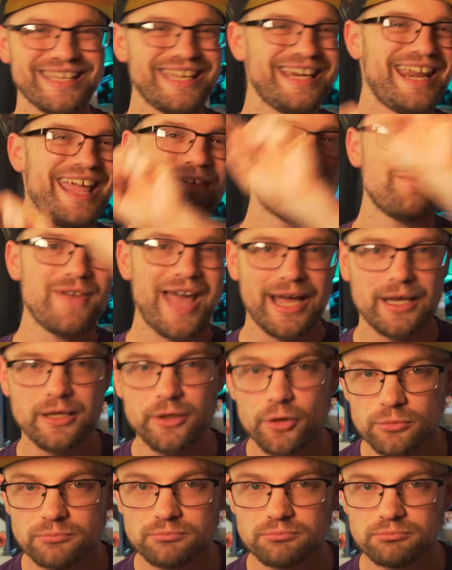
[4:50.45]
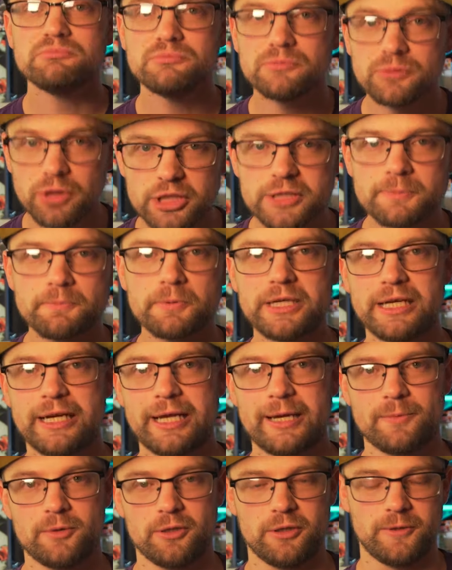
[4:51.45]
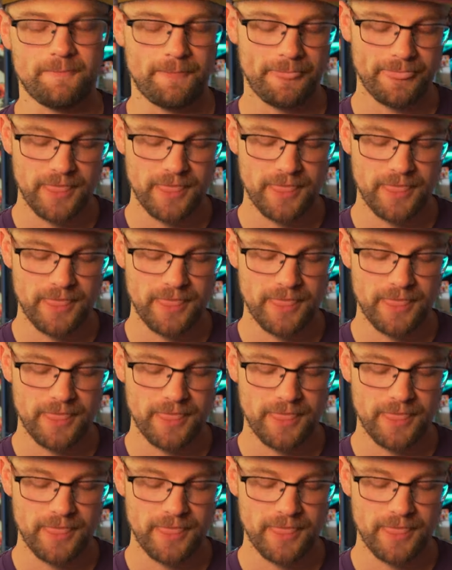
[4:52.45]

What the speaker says: in a vacuum, looks pretty damn good.